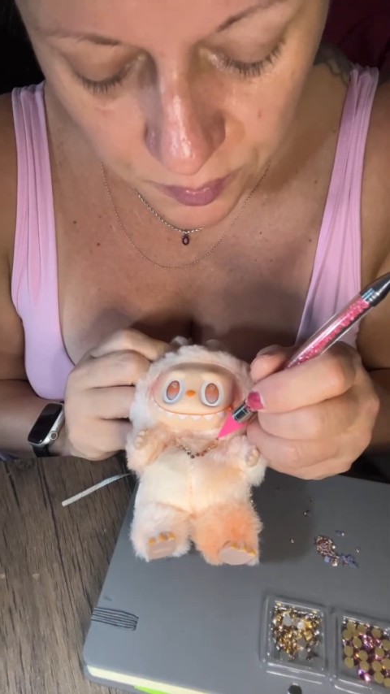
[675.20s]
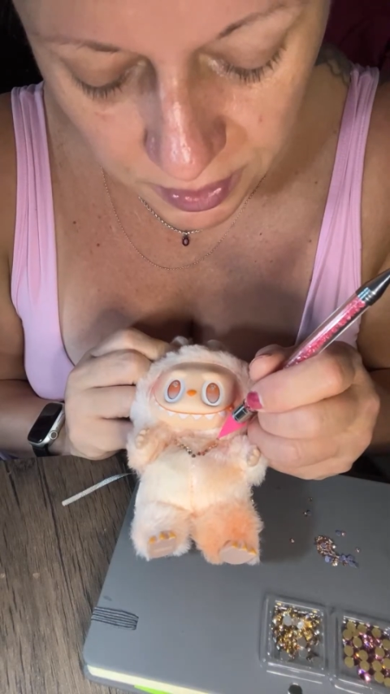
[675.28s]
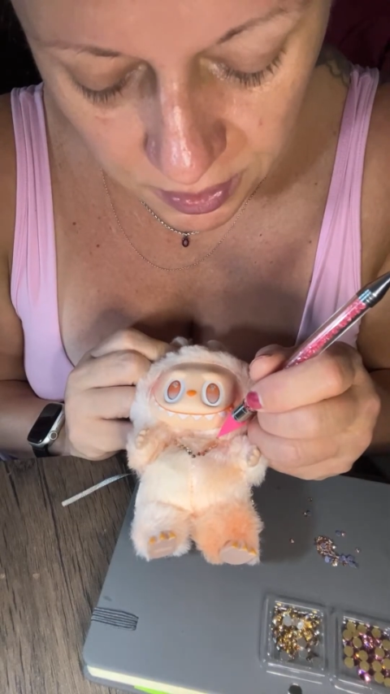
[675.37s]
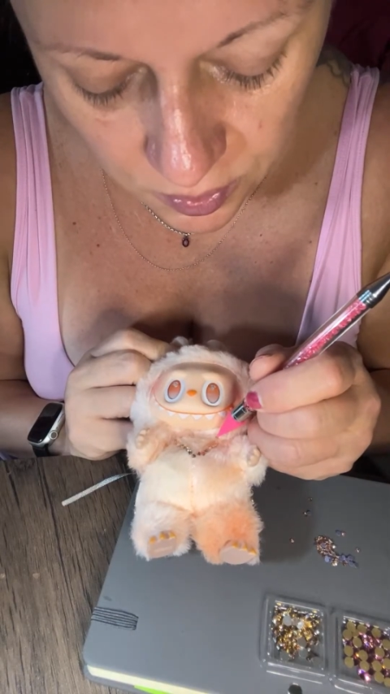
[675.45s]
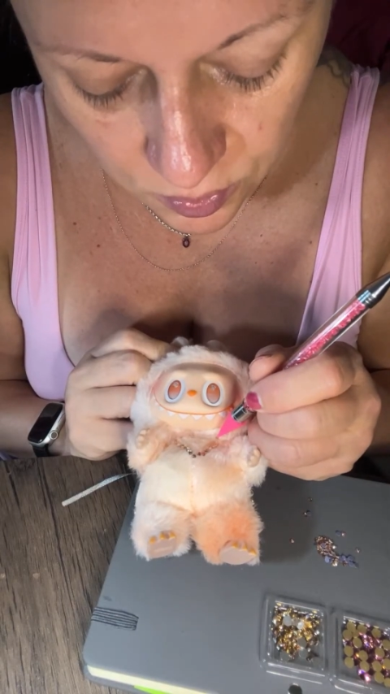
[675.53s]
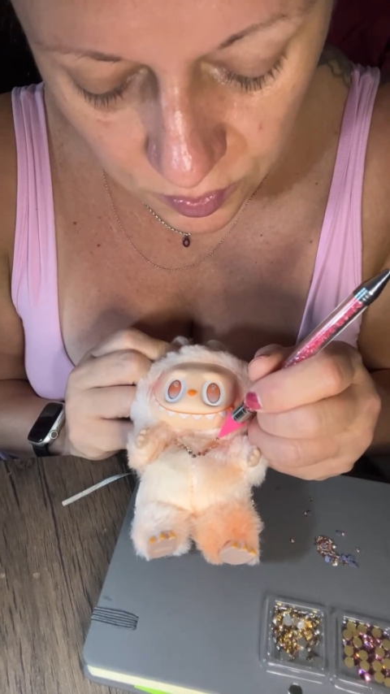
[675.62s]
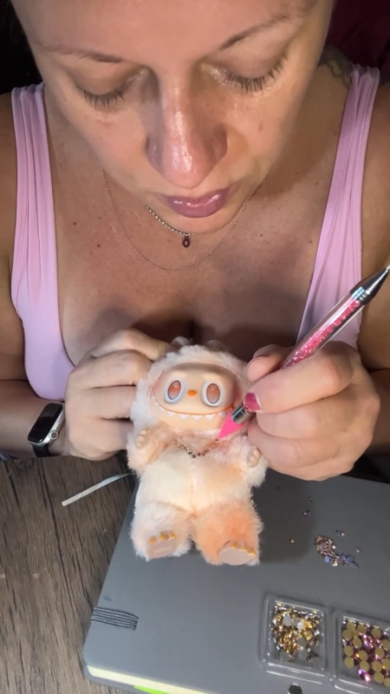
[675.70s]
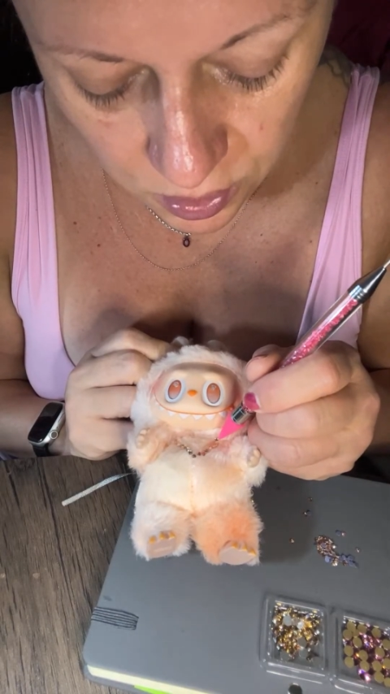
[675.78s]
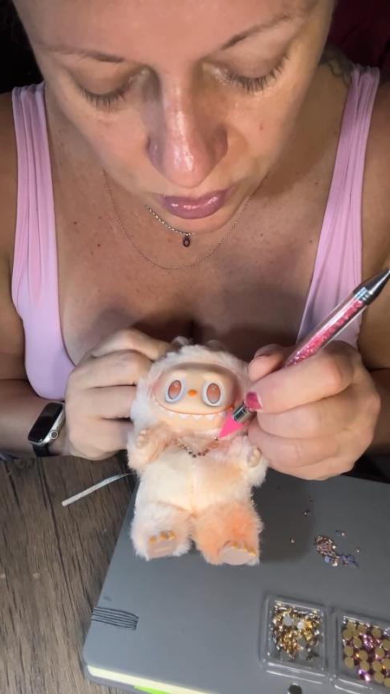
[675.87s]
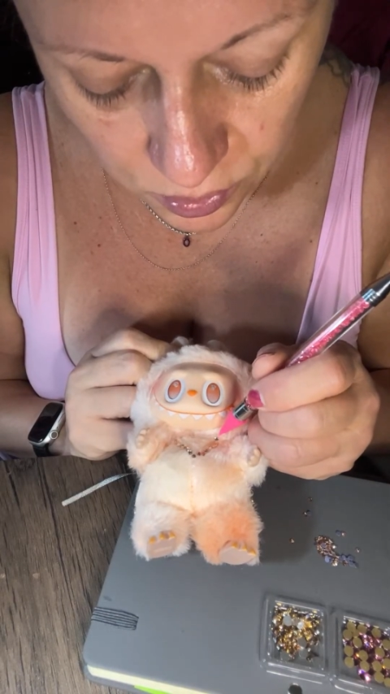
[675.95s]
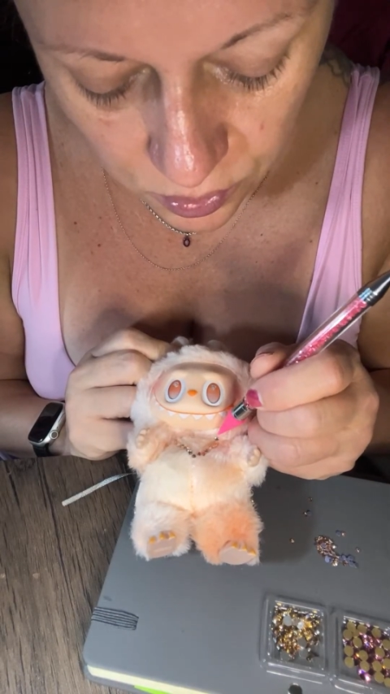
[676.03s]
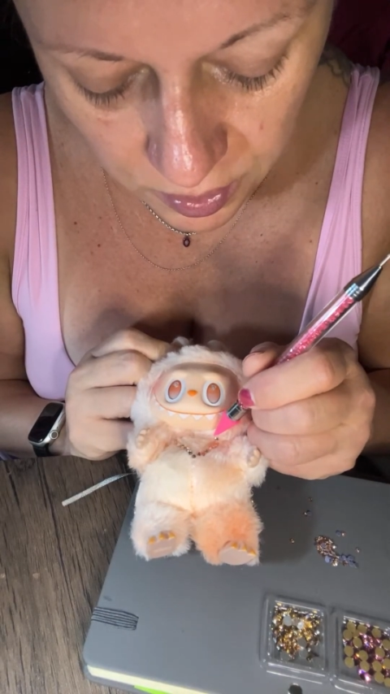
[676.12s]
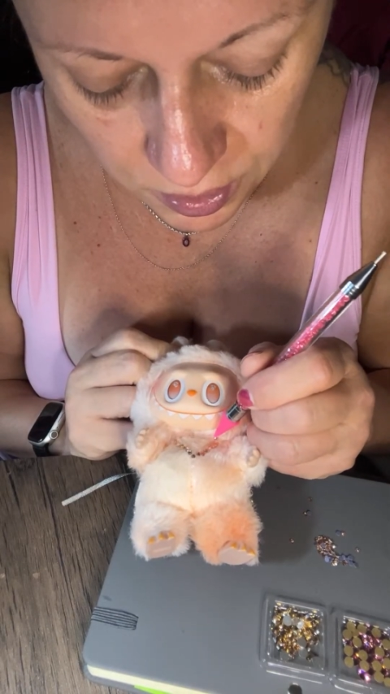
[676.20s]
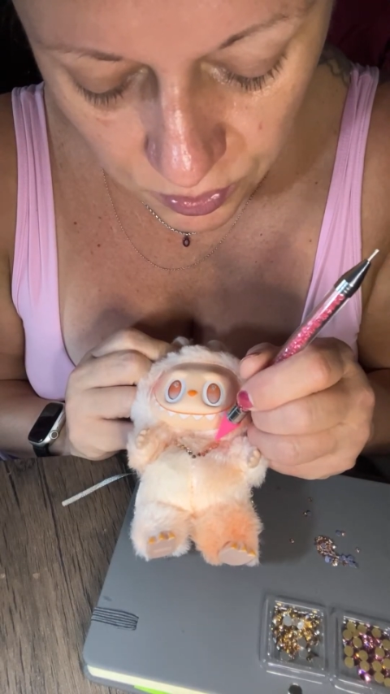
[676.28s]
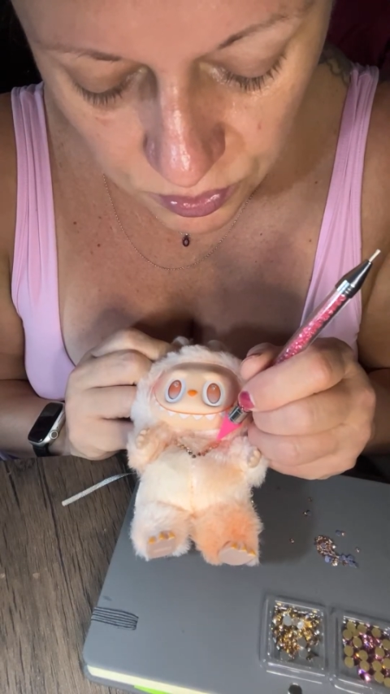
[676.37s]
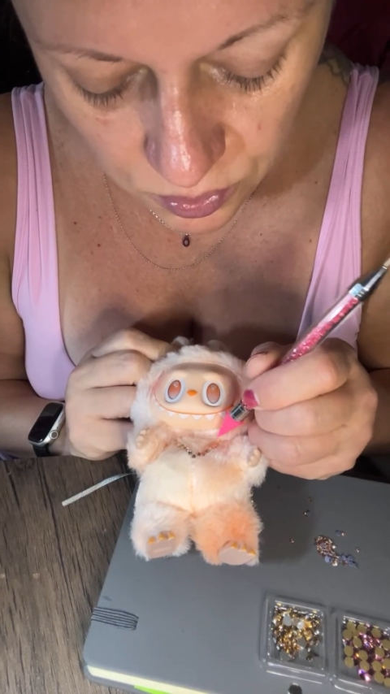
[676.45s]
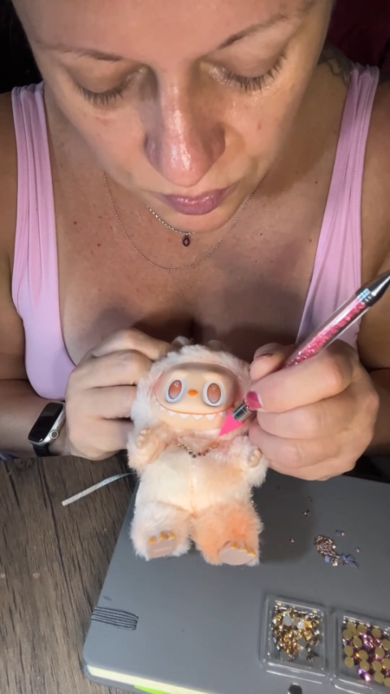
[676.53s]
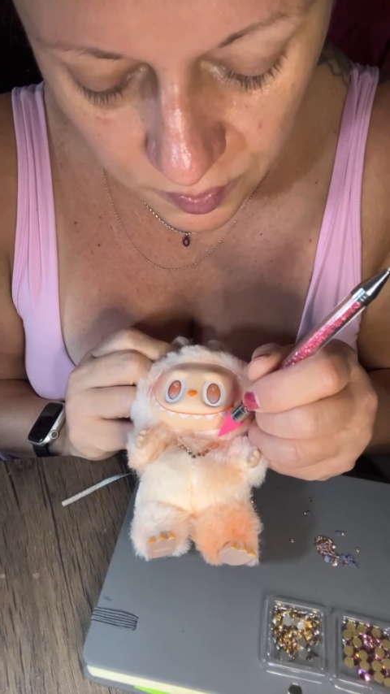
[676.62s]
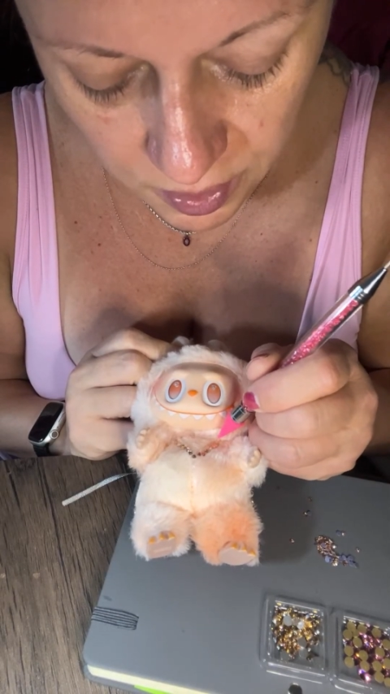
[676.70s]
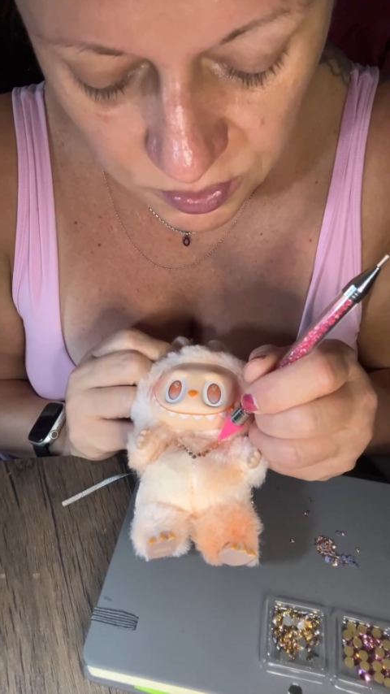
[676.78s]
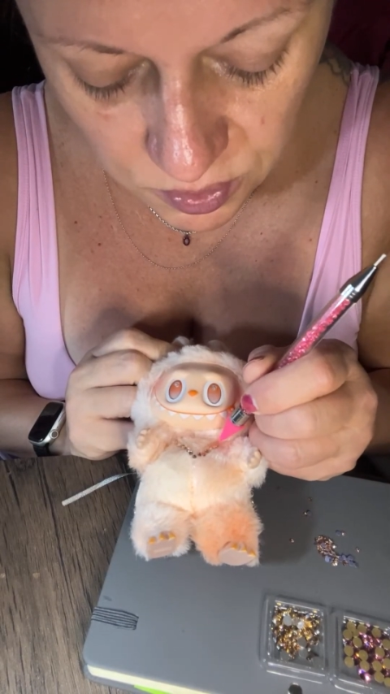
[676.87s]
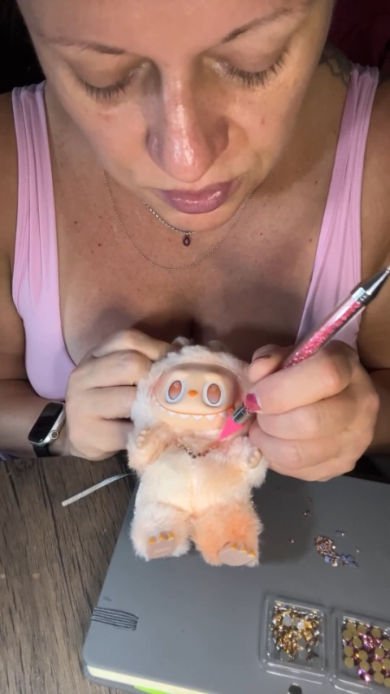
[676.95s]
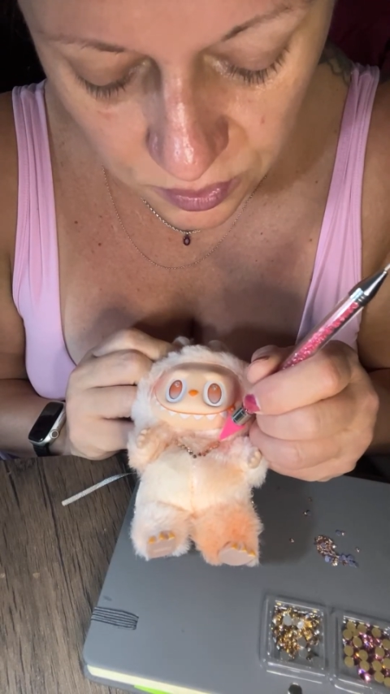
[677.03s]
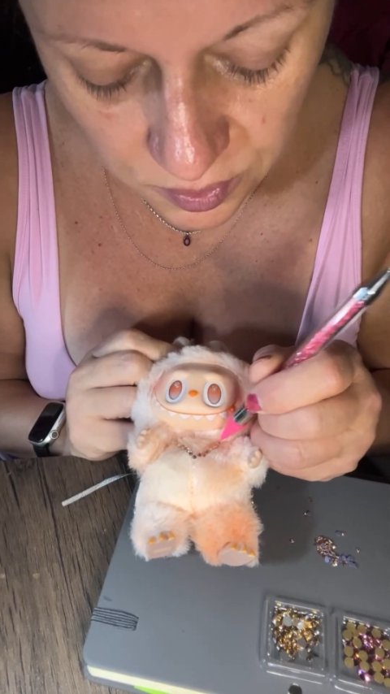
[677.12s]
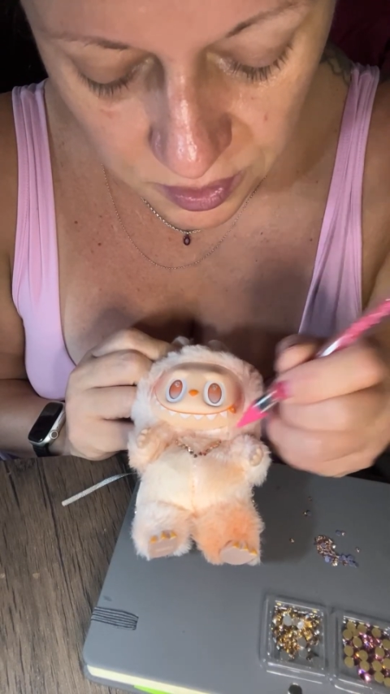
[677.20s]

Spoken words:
when the little ears are rhinestoned.